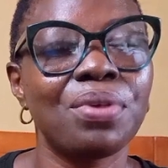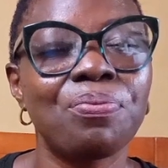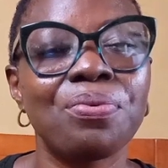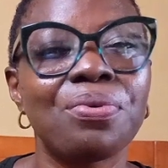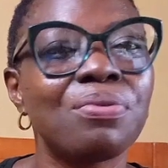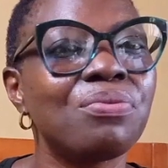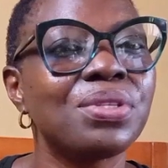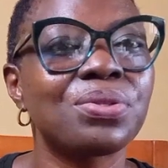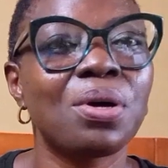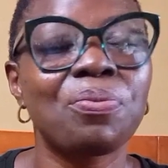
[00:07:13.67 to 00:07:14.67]
people
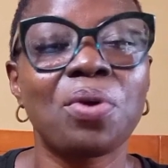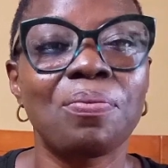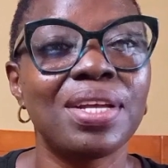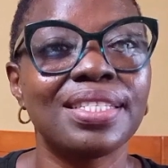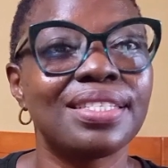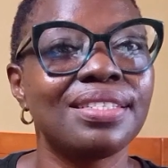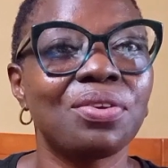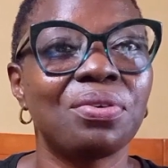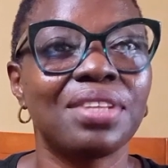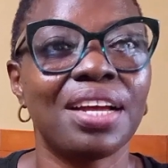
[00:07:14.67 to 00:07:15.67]
will stop commenting
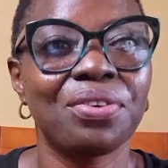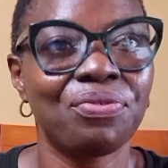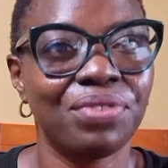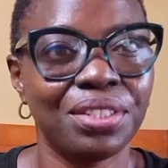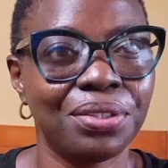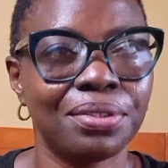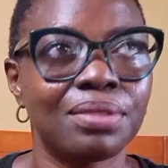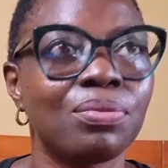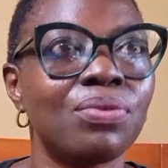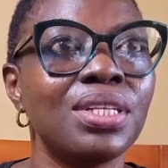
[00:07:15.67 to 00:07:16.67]
under your videos.
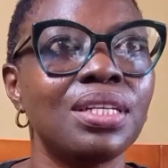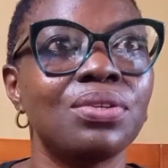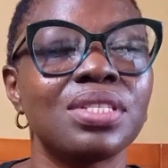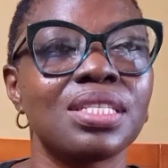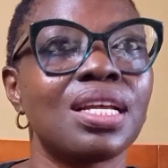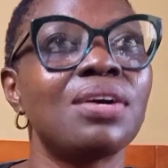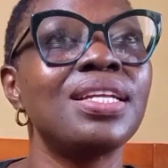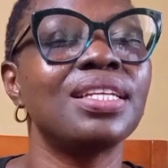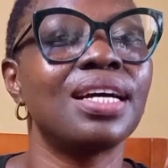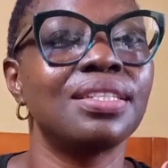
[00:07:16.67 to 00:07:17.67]
But when they notice that
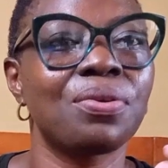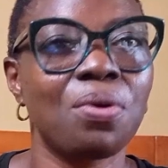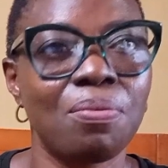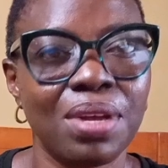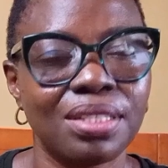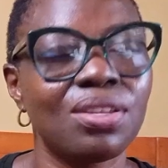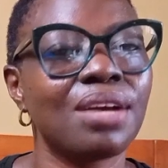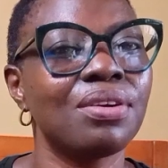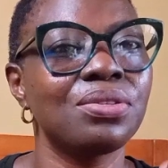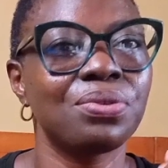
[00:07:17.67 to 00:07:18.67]
anytime they comment, you
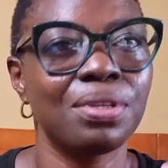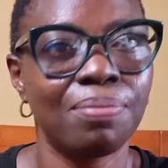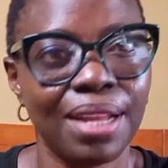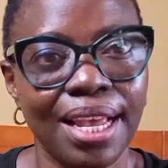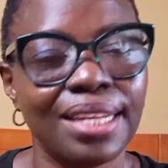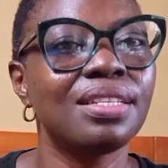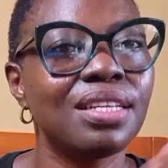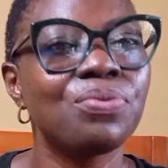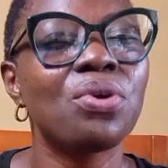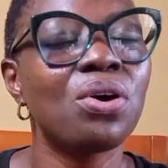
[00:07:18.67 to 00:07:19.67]
are going to reply,
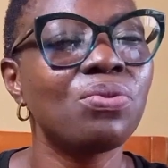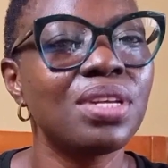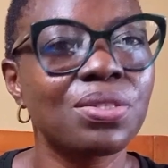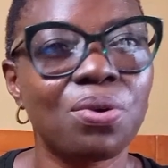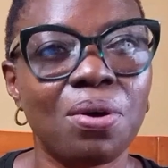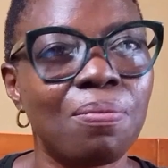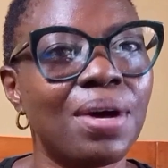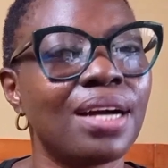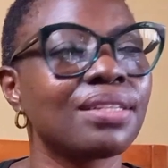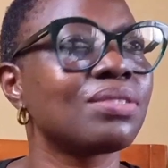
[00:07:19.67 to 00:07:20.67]
they will always come
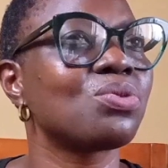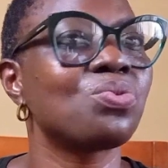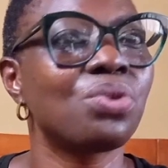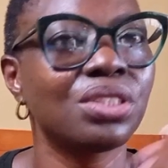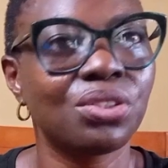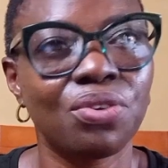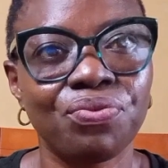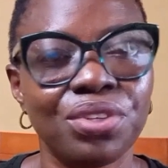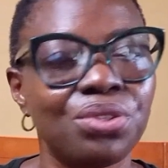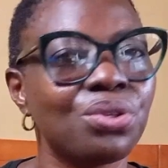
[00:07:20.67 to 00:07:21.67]
back to watch your
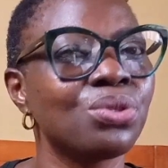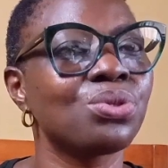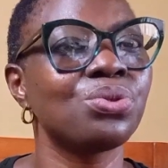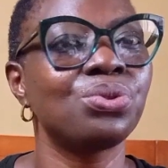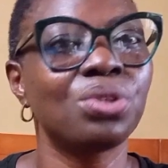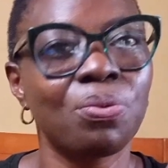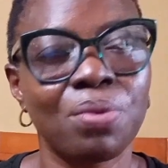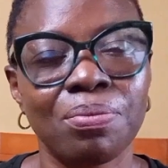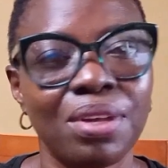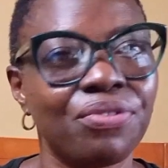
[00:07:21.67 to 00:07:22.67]
video, to drop
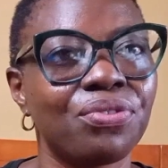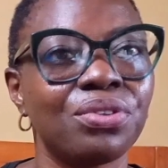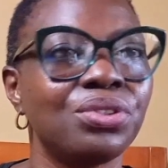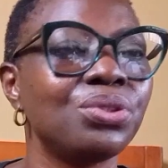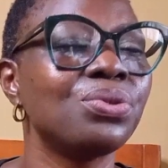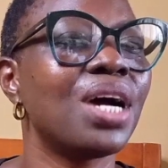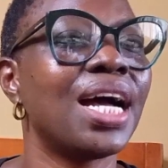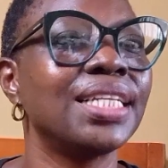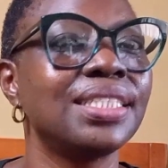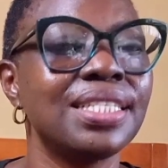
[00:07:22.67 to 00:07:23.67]
comment for you,
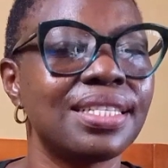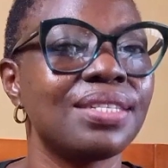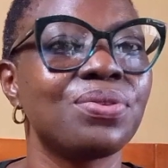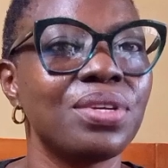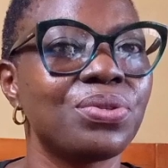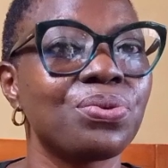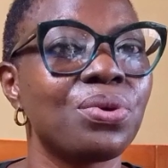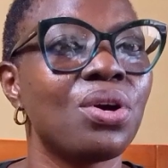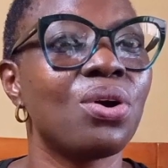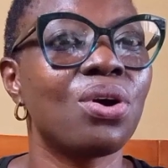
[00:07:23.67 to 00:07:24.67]
and this is going to
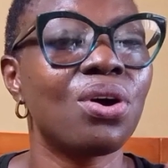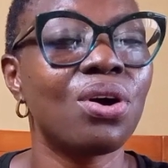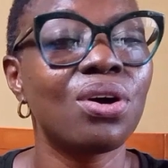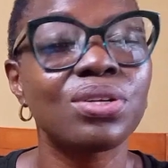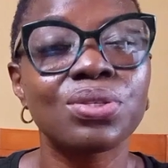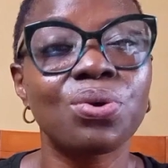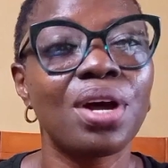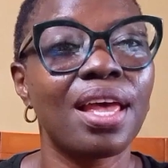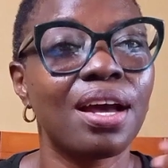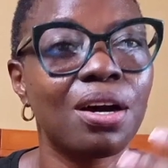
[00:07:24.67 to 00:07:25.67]
also
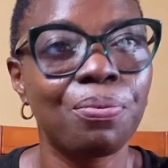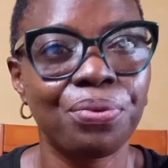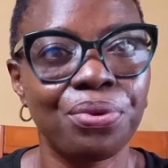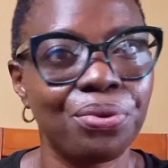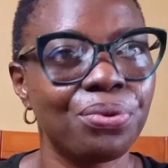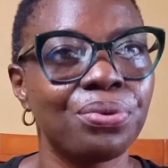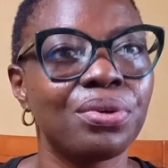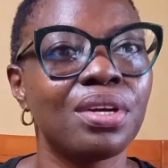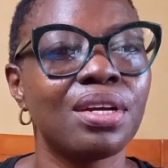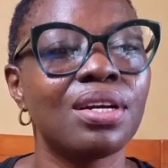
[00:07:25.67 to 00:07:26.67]
help you